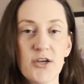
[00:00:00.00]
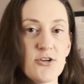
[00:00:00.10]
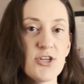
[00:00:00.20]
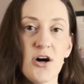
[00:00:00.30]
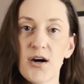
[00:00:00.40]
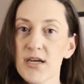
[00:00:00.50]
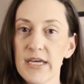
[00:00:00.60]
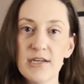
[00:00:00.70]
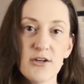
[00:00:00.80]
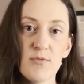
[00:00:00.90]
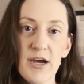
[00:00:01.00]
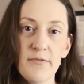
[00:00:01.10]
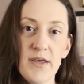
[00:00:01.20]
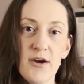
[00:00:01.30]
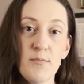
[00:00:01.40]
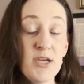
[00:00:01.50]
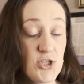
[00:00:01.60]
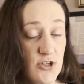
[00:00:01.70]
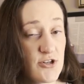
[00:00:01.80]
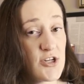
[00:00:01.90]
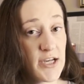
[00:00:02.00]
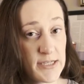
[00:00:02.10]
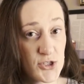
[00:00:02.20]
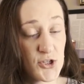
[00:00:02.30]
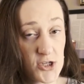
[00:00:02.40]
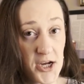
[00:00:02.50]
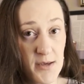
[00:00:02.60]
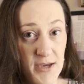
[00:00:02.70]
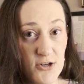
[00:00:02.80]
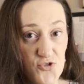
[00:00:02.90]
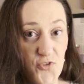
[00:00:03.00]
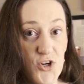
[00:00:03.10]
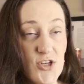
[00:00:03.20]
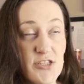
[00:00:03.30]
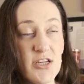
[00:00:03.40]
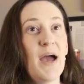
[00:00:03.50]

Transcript: your dog in and around there. Make sure your dog has good doggy manners first